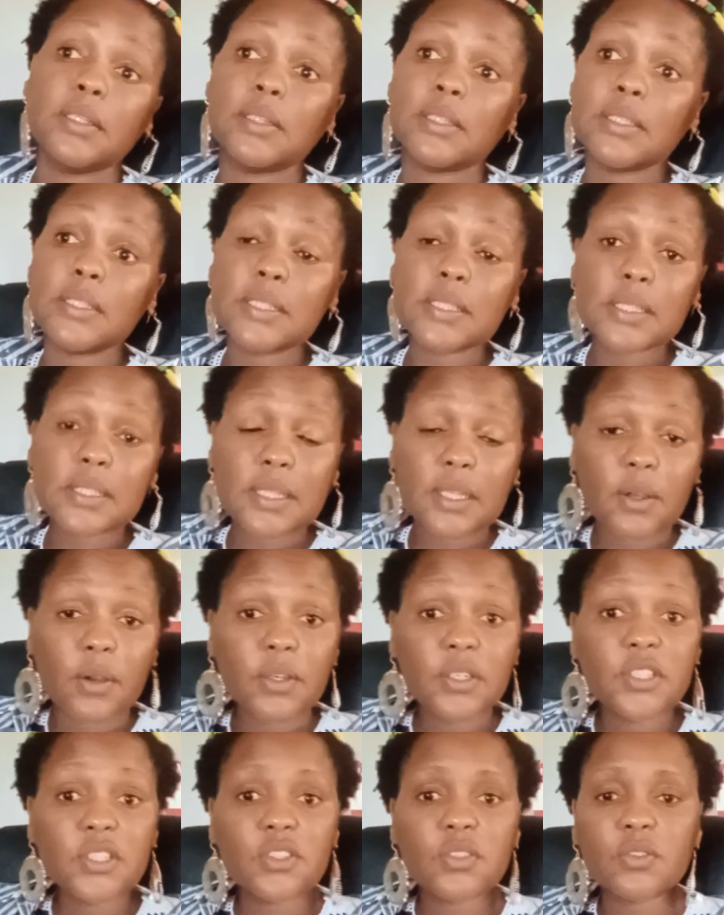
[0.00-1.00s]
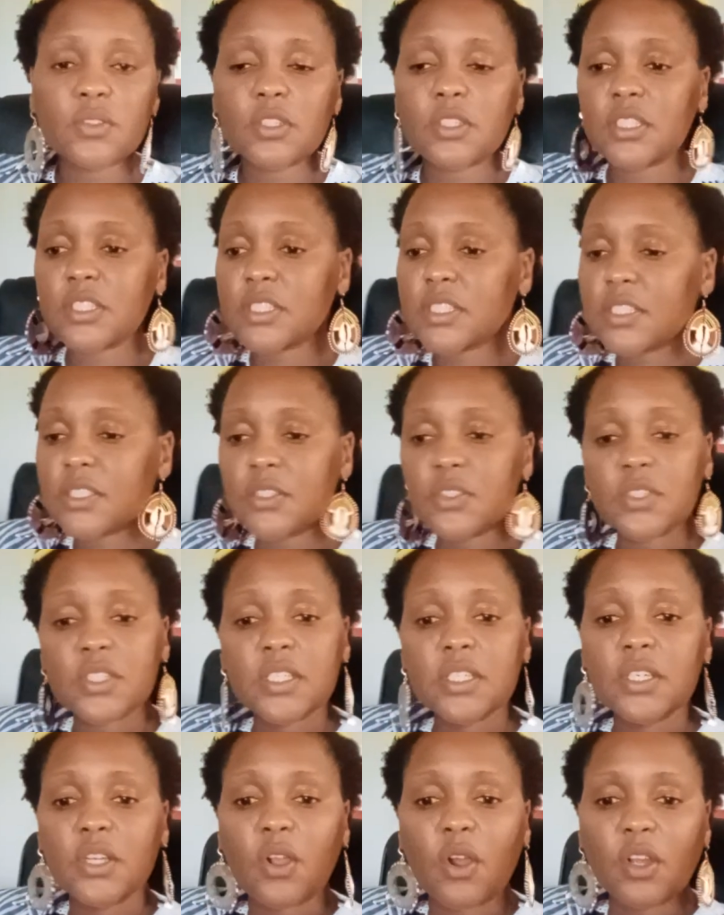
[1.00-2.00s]
this is the honest because you
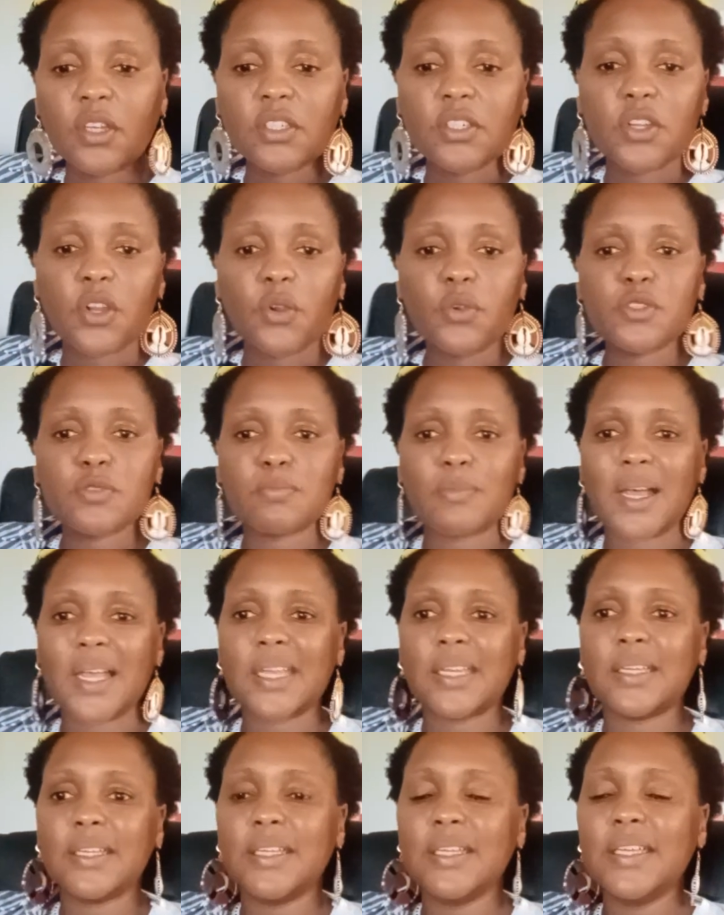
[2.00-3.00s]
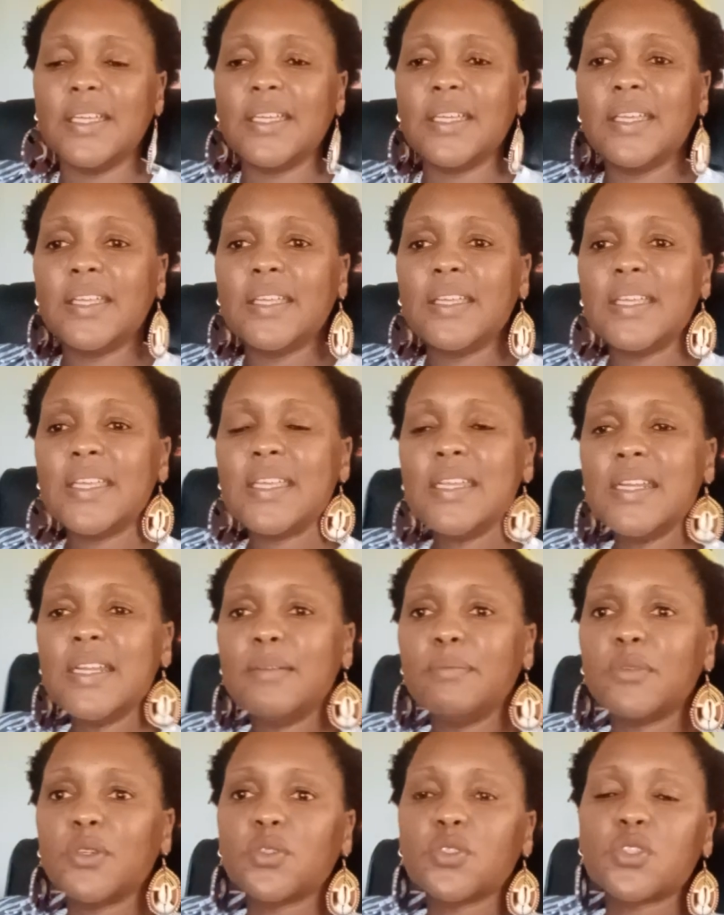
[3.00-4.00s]
see, God knows my
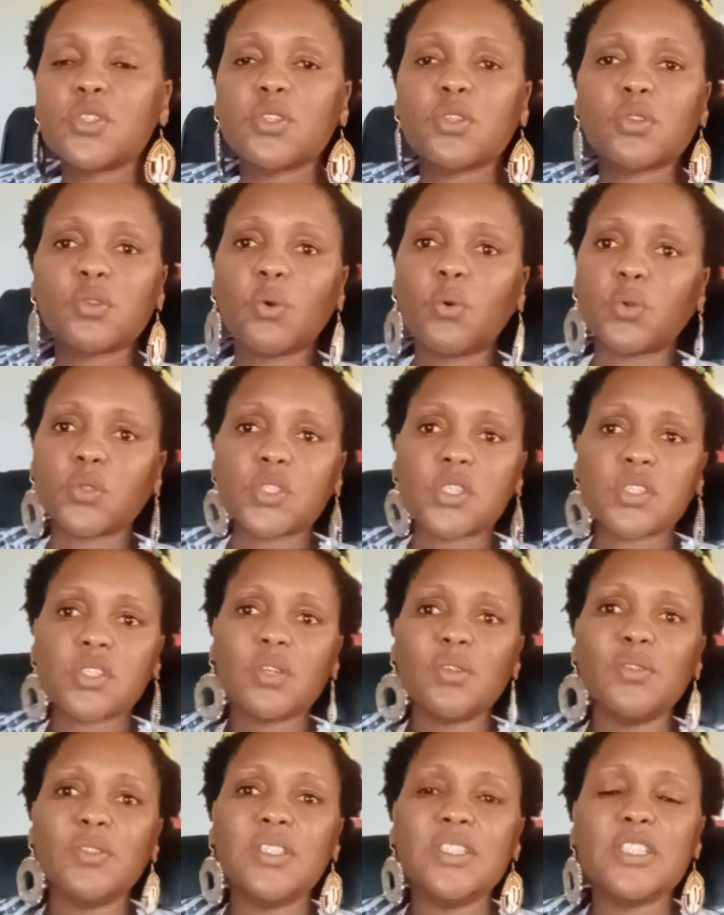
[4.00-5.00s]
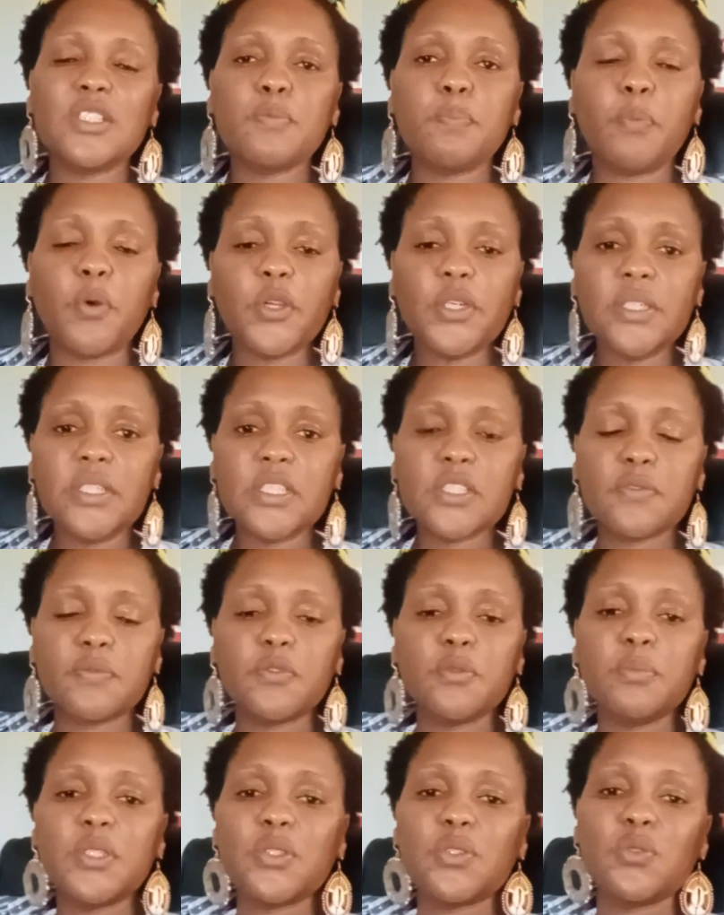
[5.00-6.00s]
innermost thoughts. So it's pointless
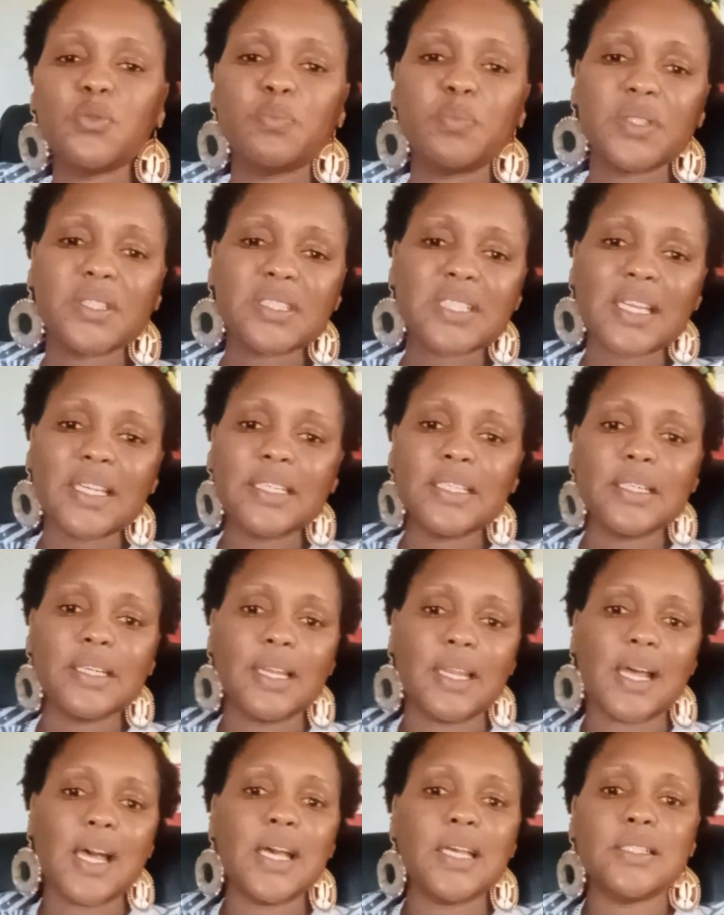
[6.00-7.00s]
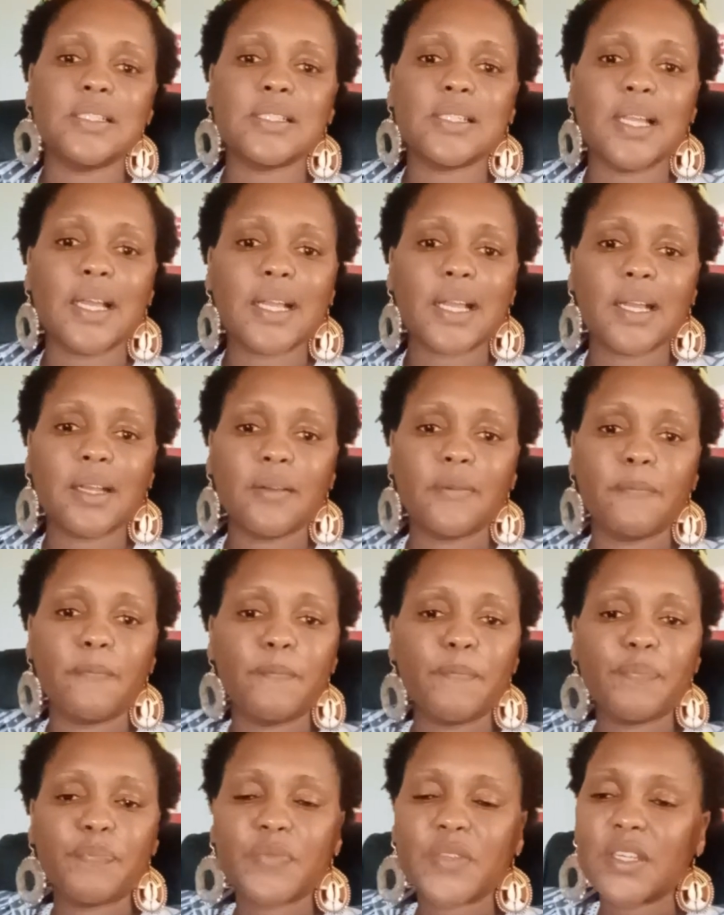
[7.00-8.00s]
for me to be telling lies. Like
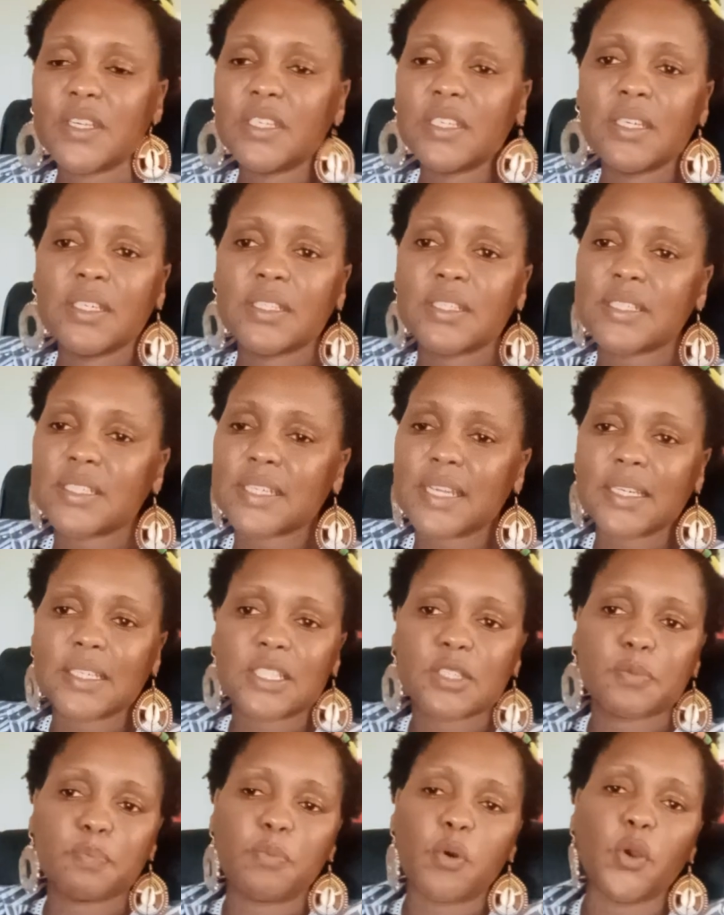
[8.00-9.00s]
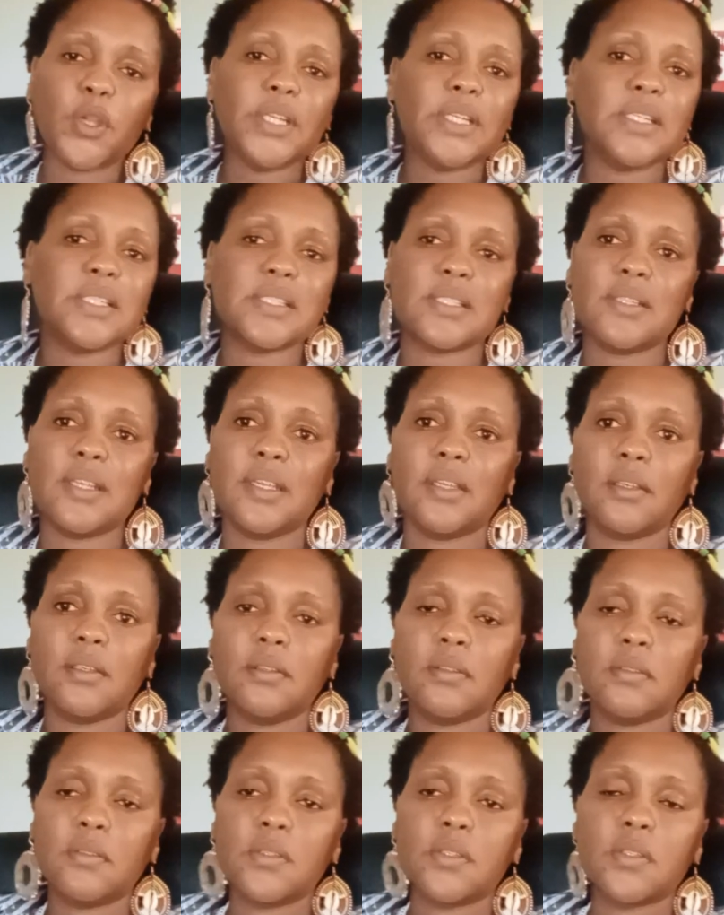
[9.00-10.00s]
it's such pointless
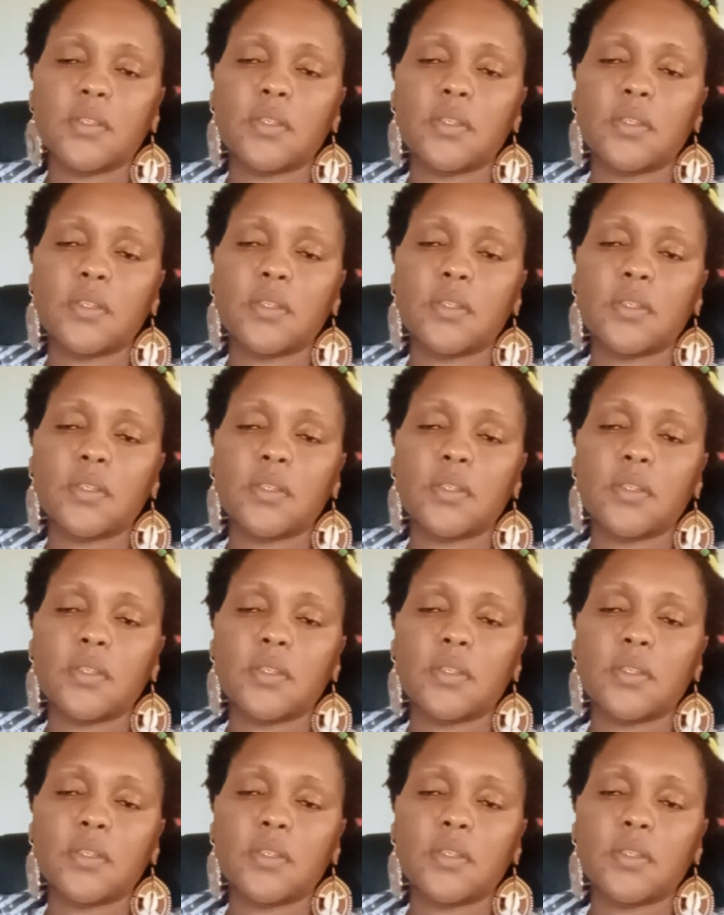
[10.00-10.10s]
thing.